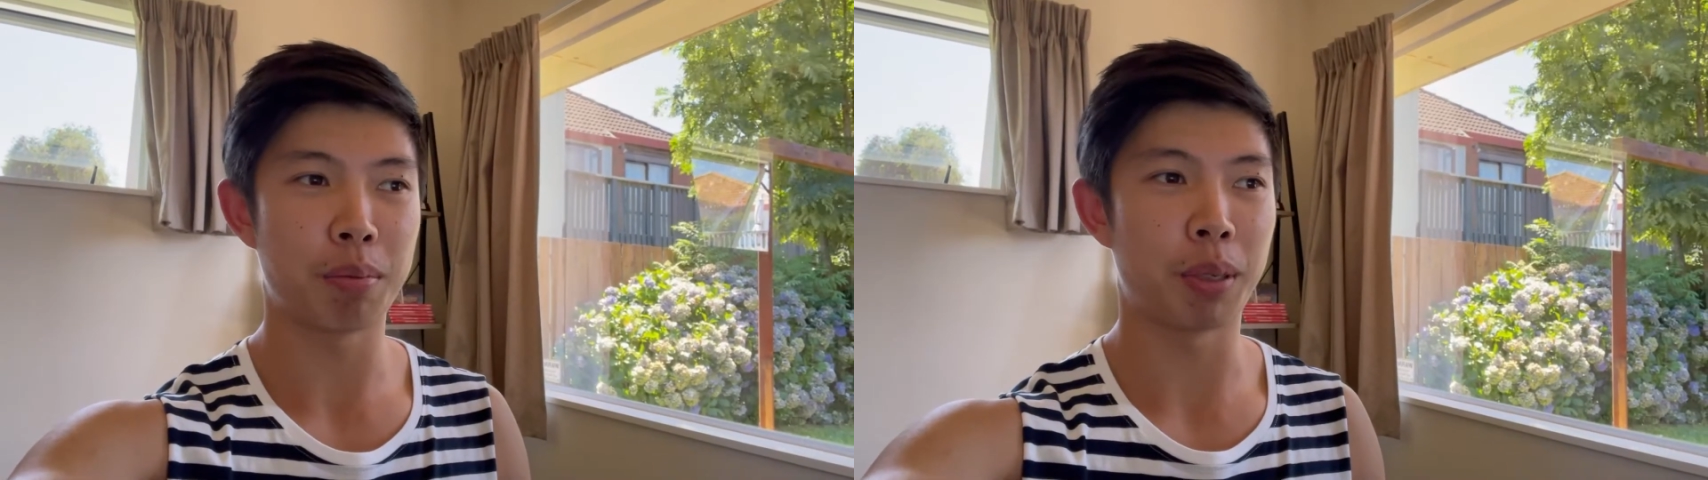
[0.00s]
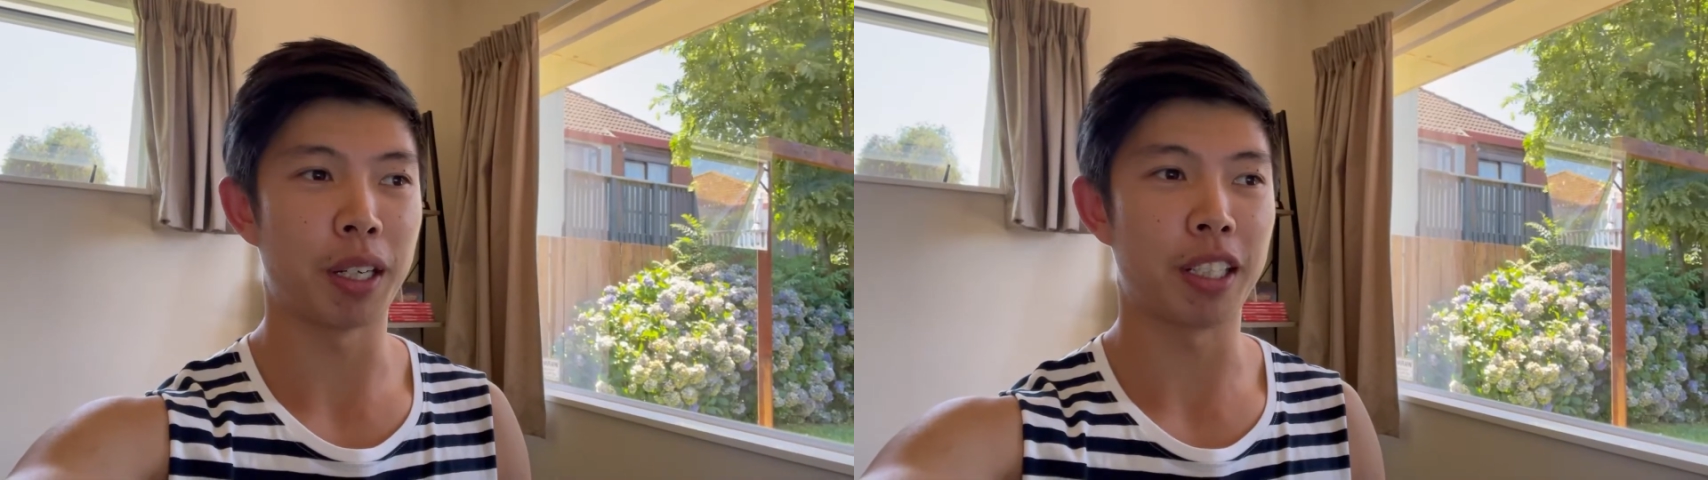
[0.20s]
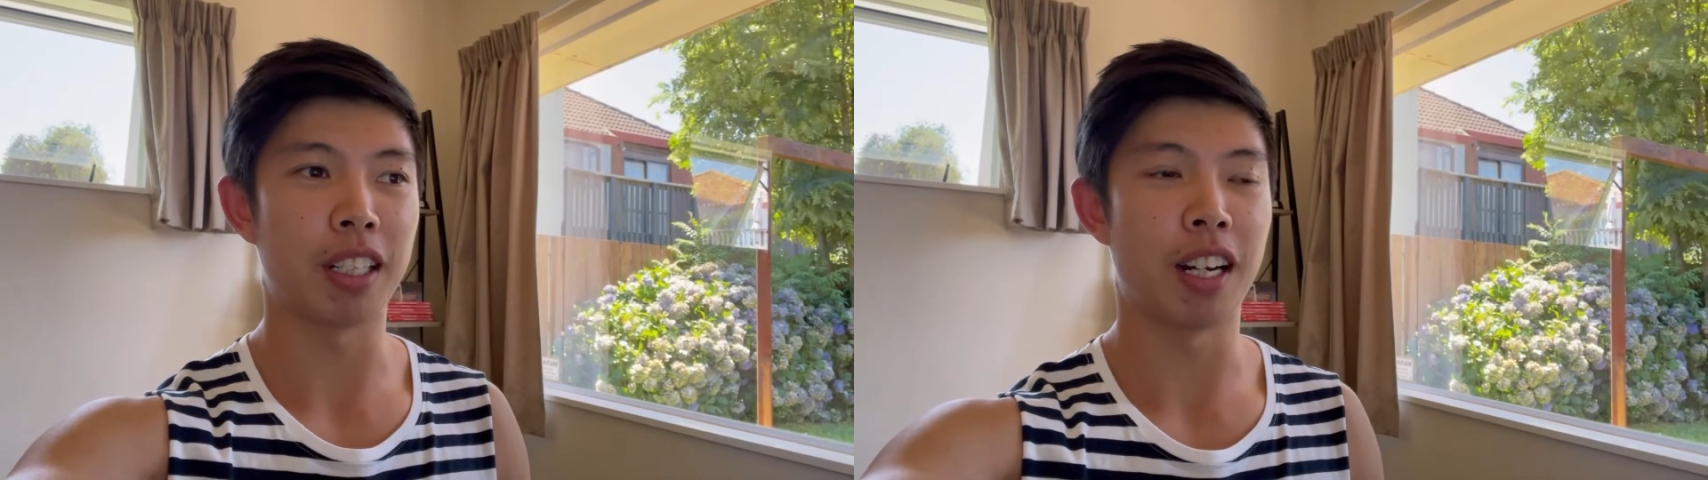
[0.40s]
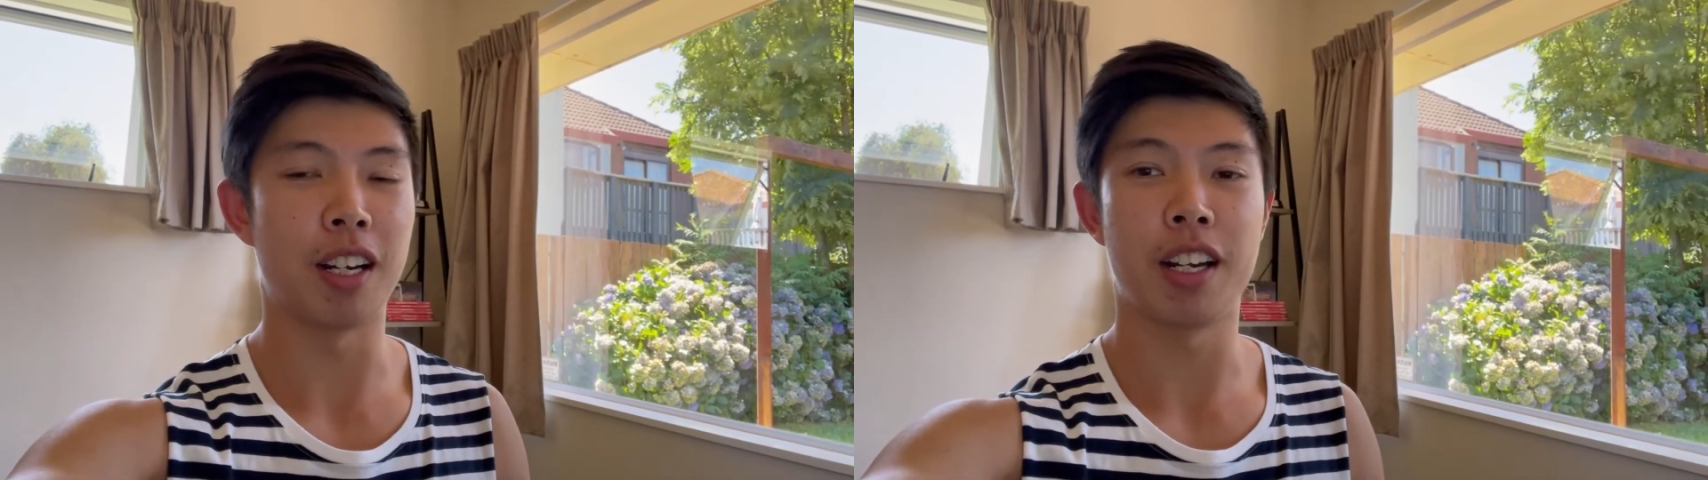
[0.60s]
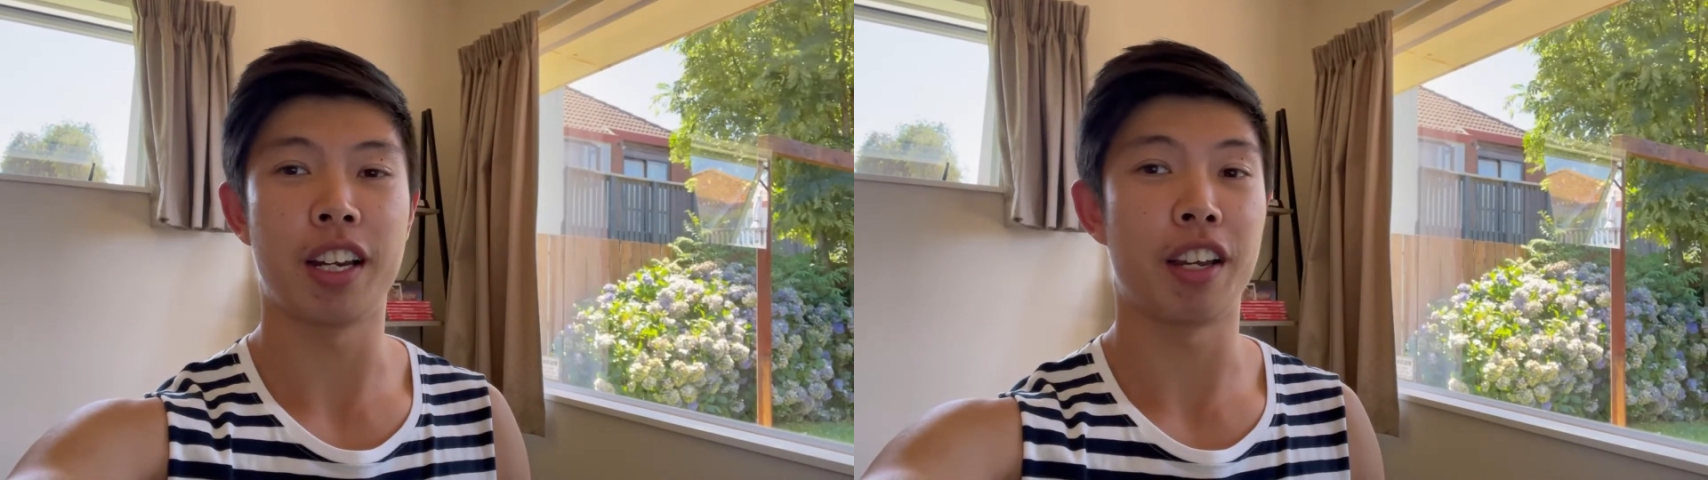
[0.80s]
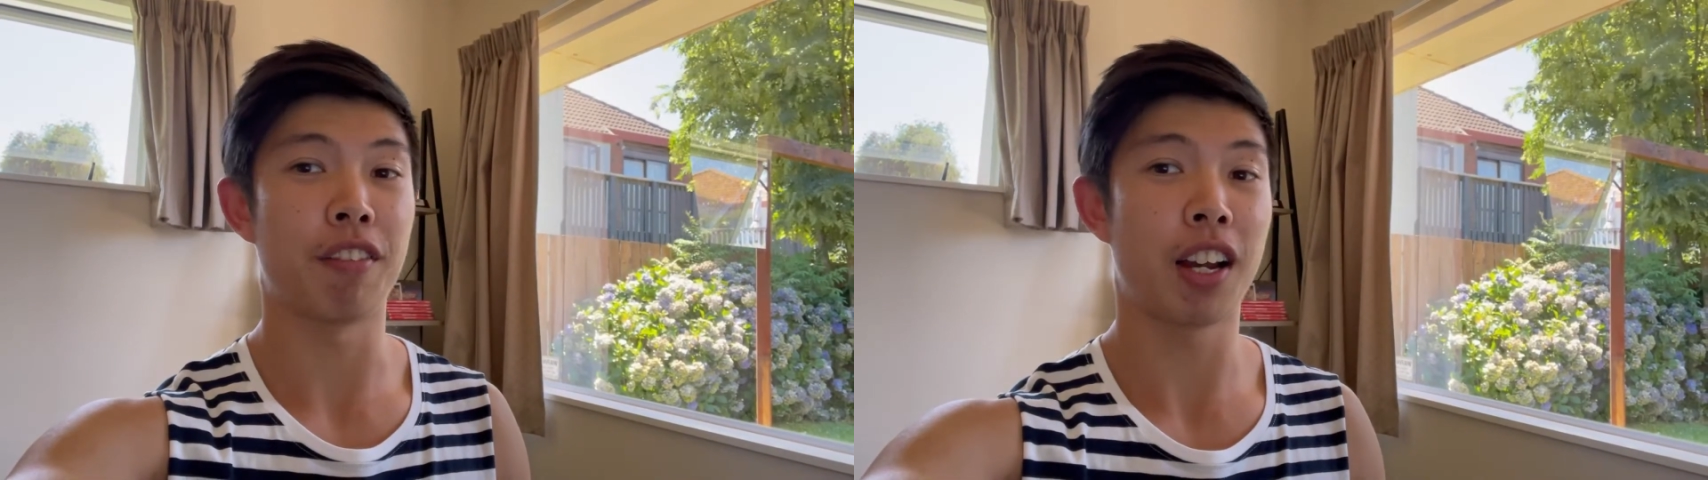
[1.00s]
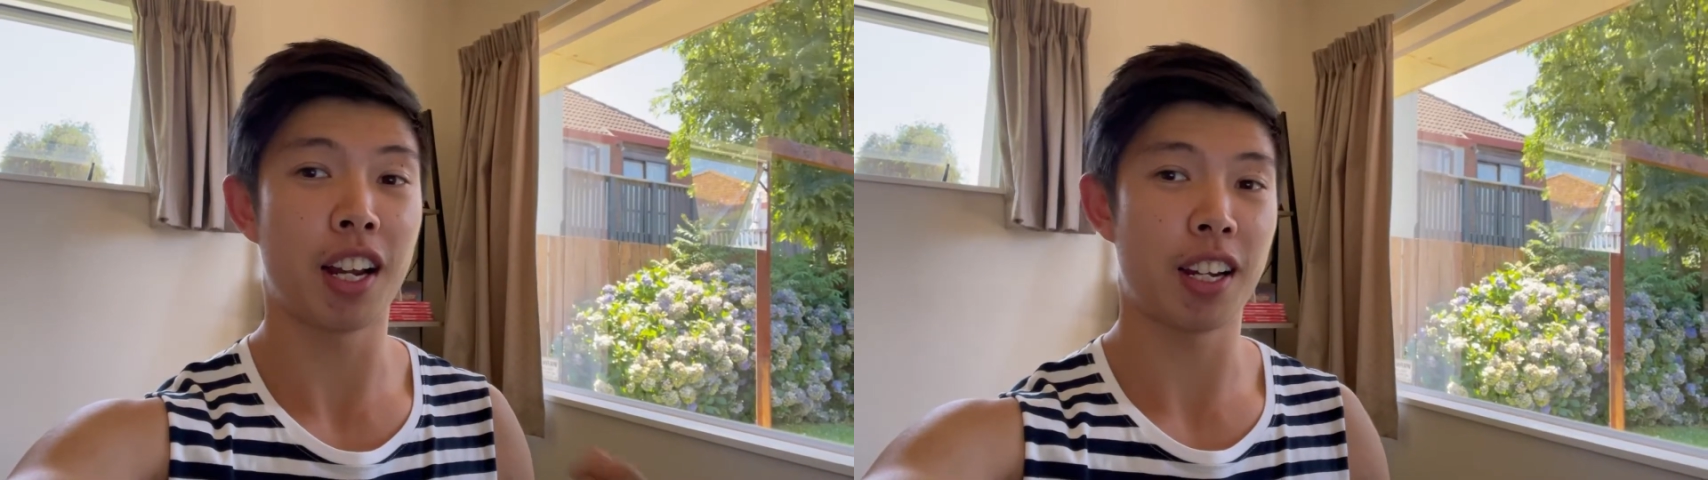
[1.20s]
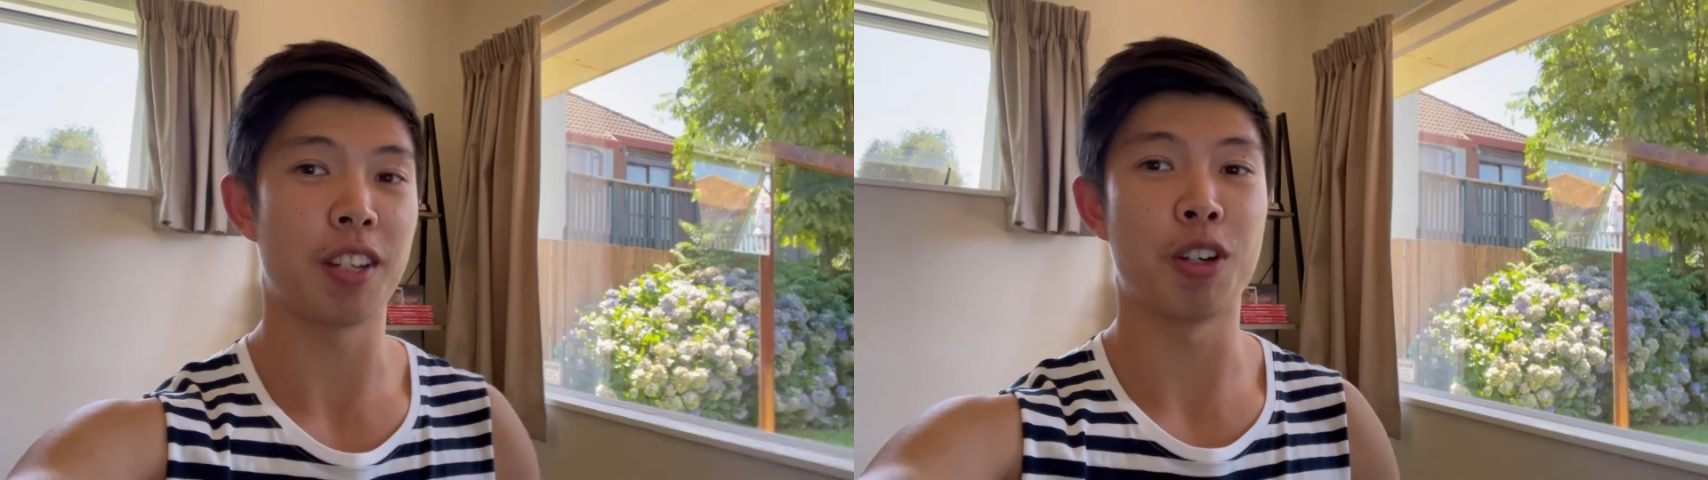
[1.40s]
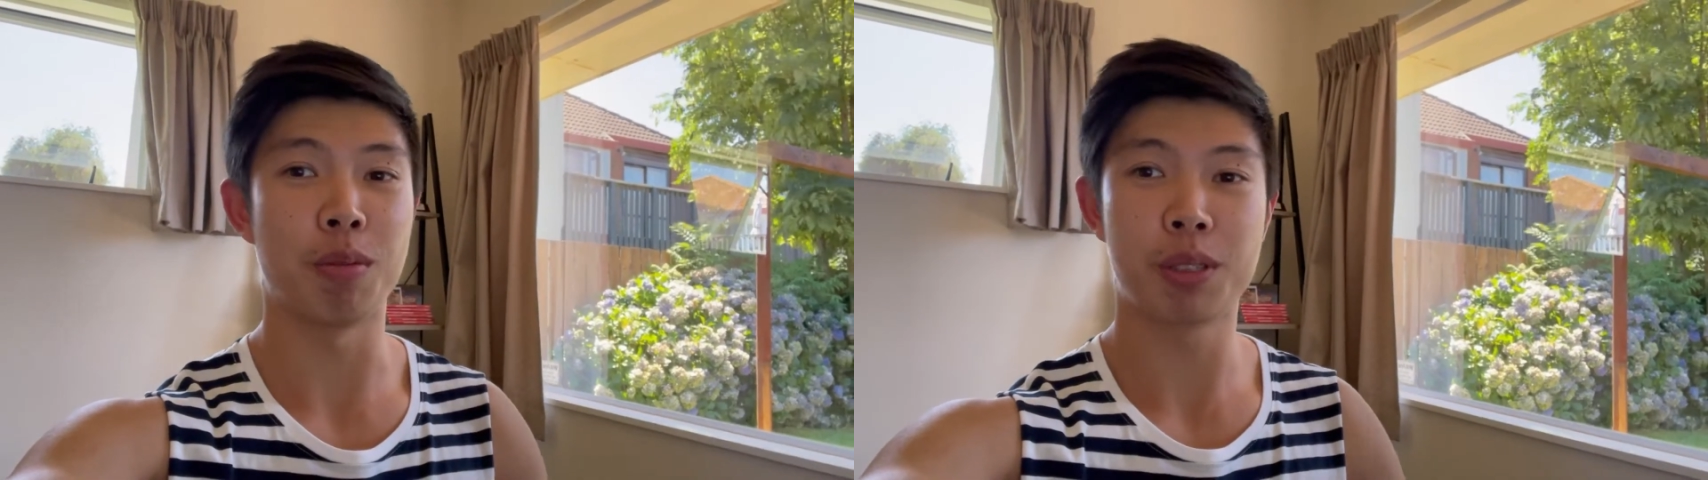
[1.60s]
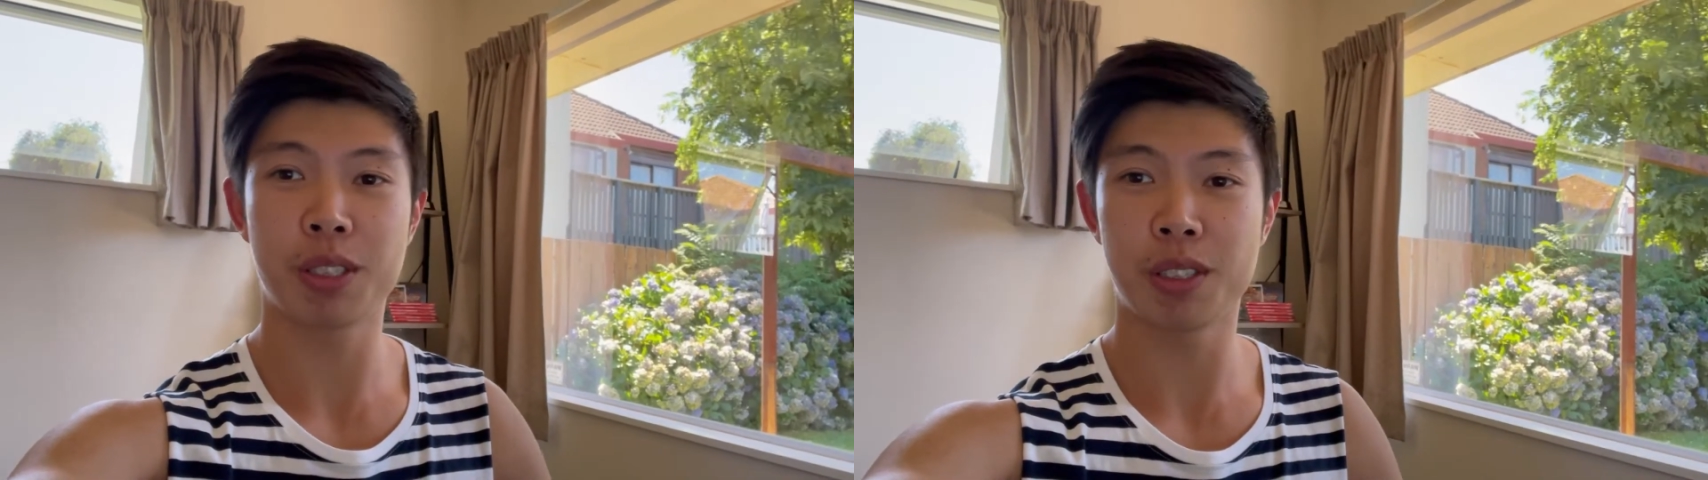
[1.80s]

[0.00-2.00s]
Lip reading: but I have high hopes,